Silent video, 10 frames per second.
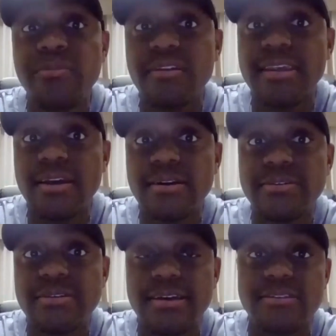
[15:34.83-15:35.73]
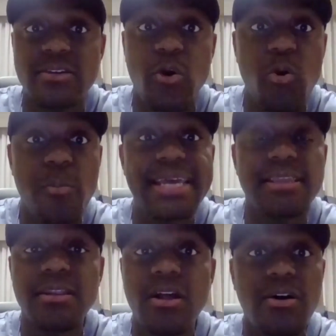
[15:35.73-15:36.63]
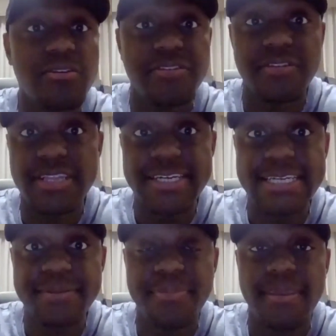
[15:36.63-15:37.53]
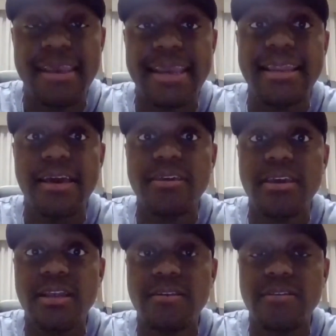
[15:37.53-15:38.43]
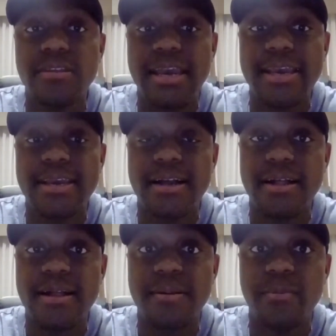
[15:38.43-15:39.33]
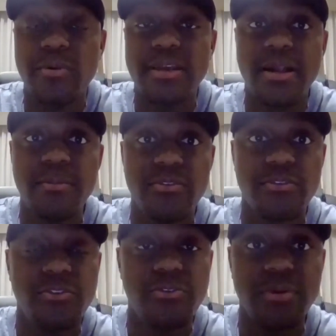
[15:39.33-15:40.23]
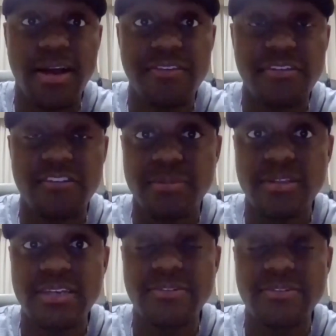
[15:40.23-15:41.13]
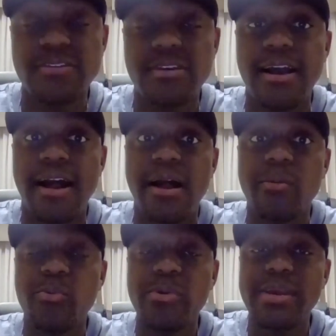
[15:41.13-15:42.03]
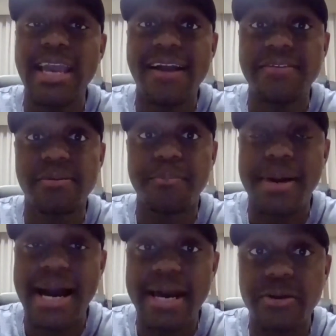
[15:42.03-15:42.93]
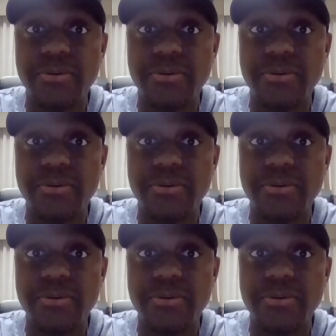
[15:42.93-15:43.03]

tells us to obey the laws of the land. And at the end of the day, when it comes to us as believers, we have to model